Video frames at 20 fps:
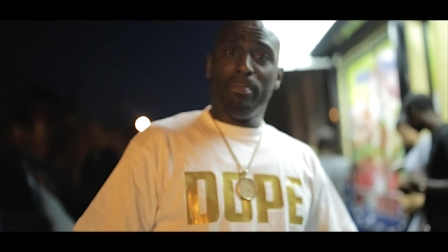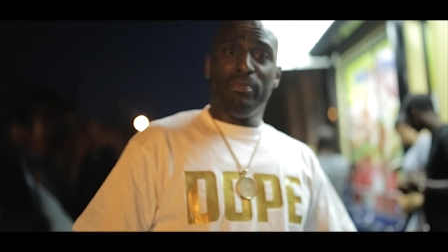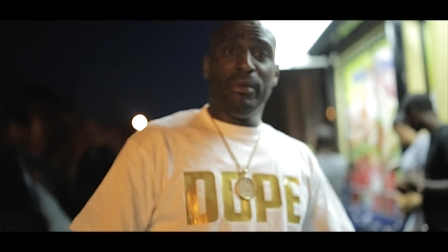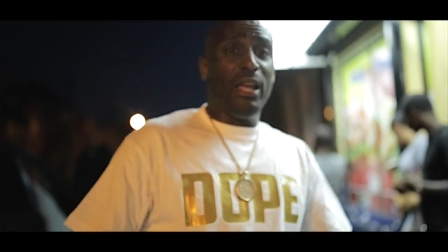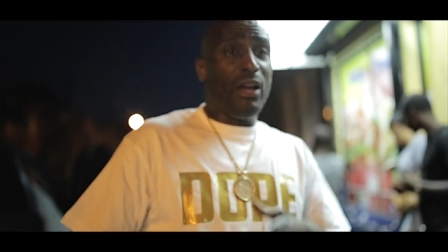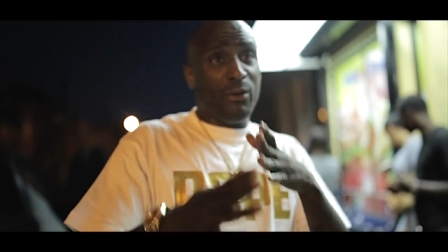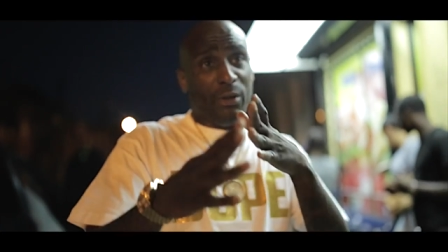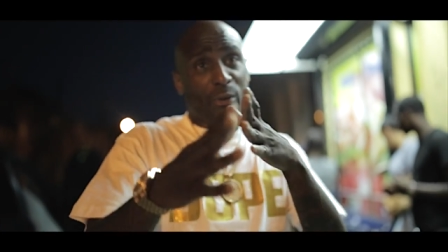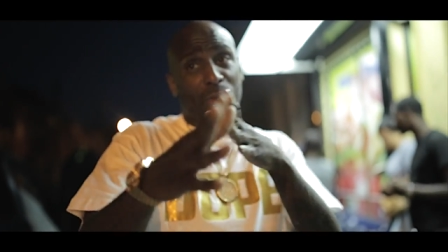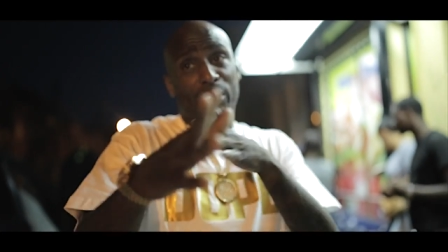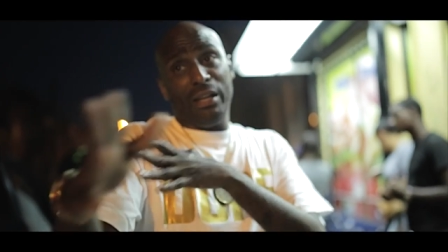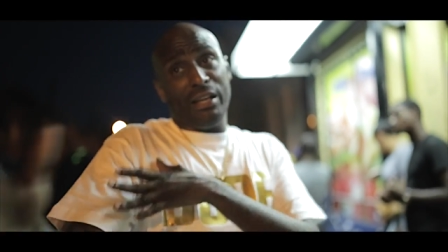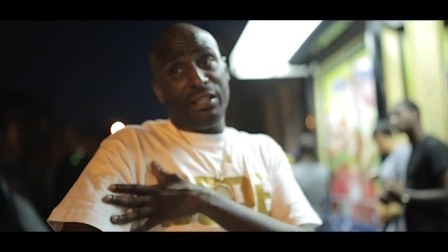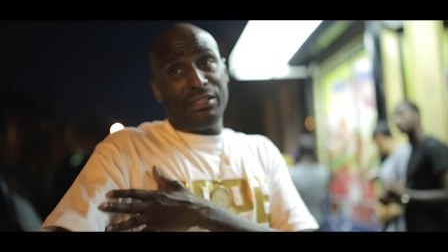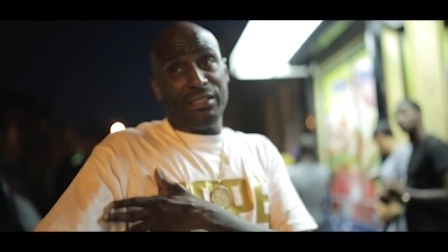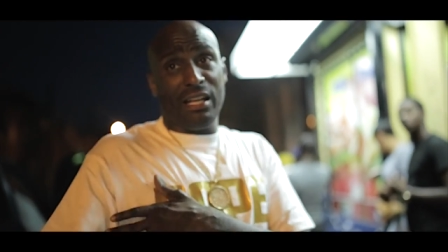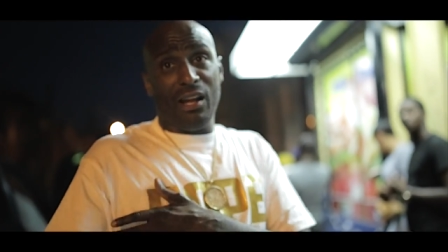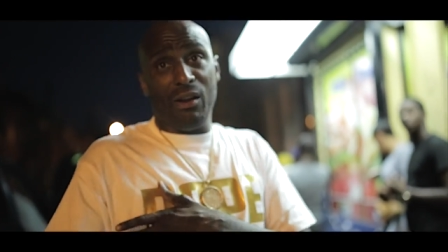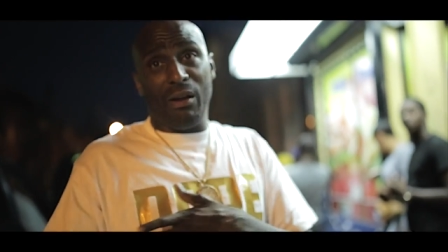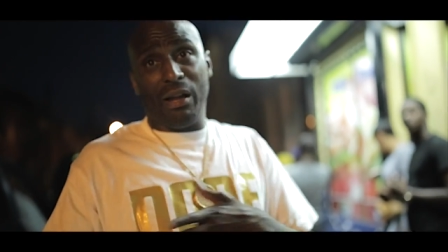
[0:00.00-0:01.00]
now we're going to air
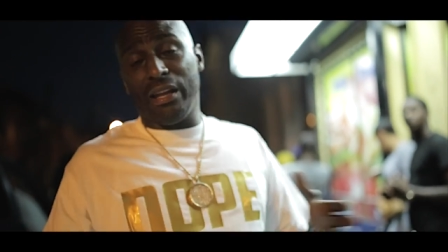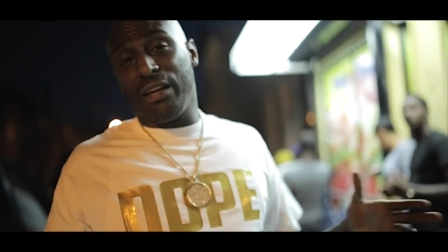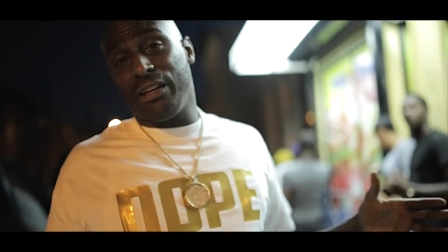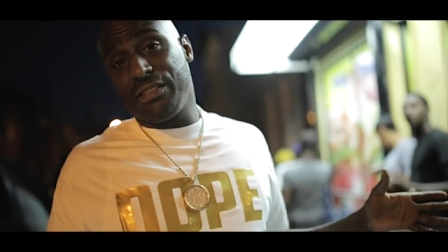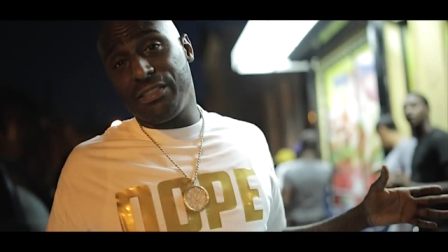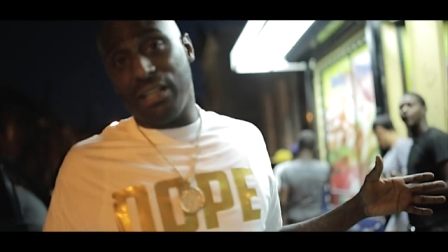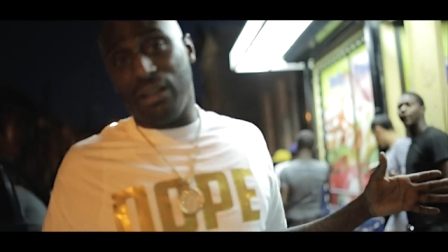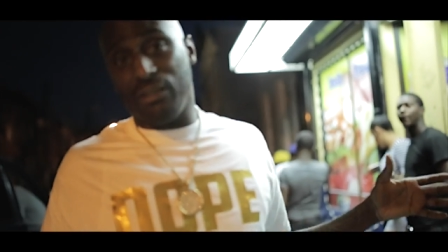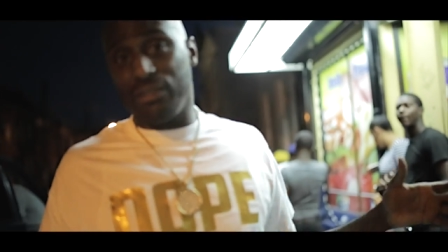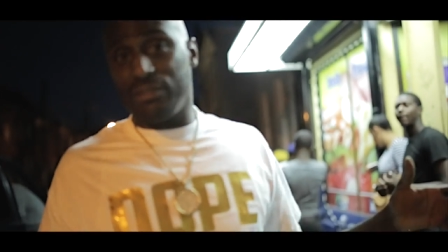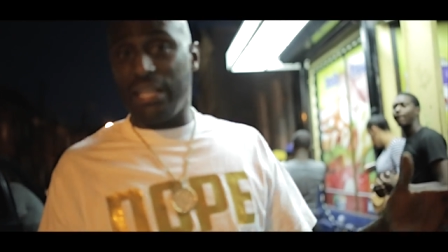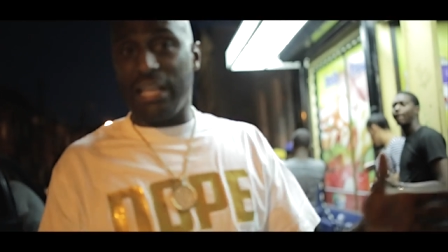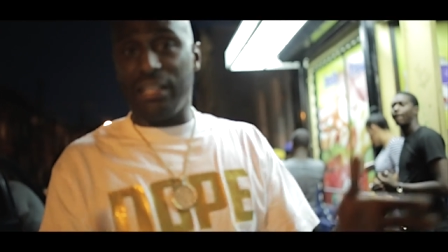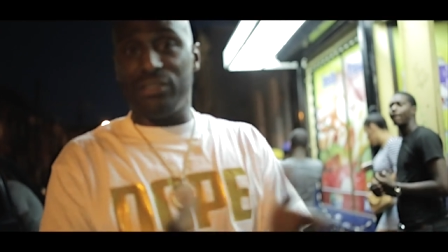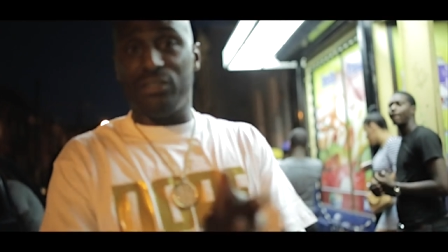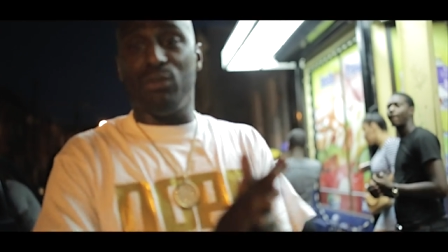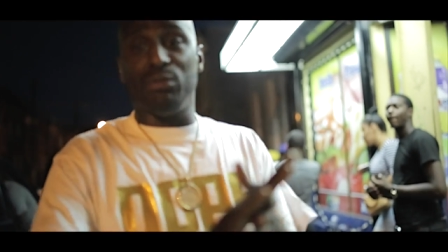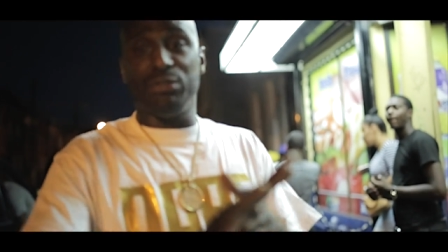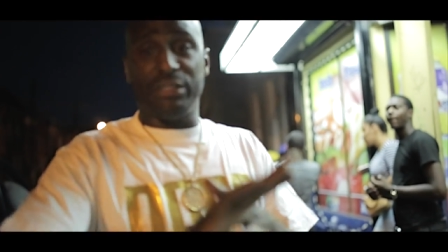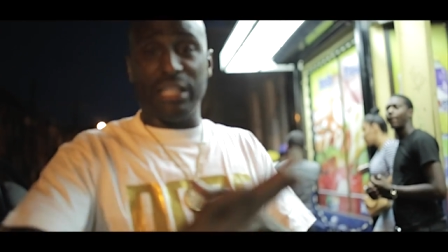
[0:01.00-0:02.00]
shit out, air shit out.
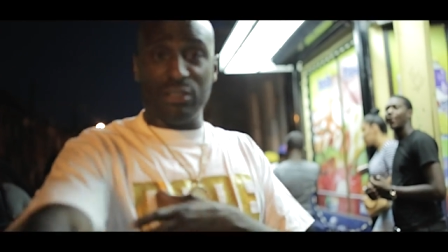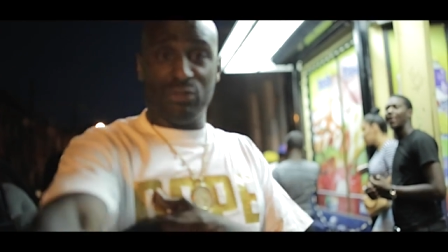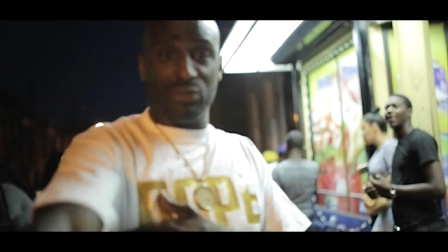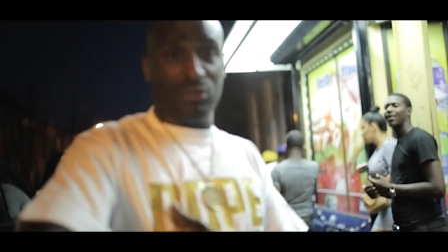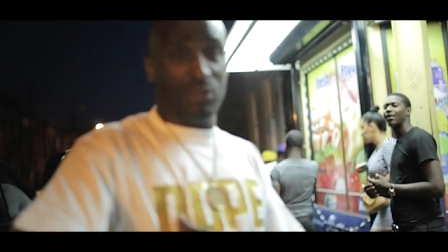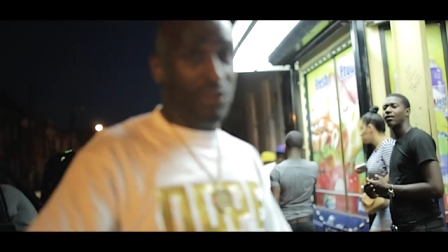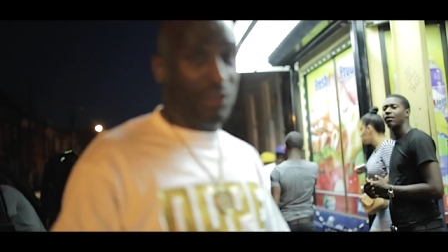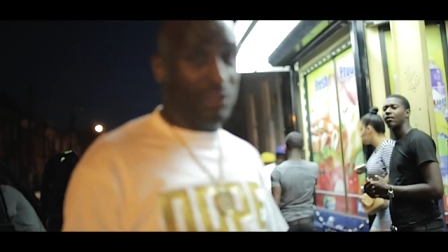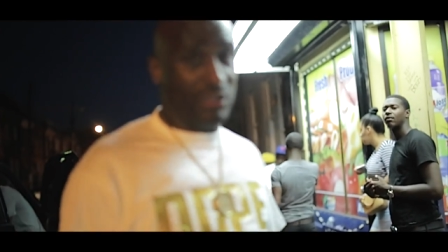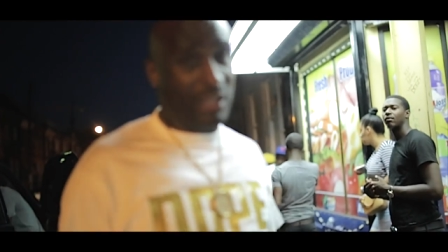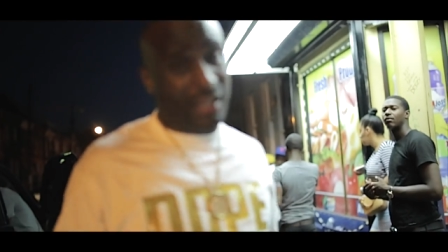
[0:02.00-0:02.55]
Tax Stone's taking too long,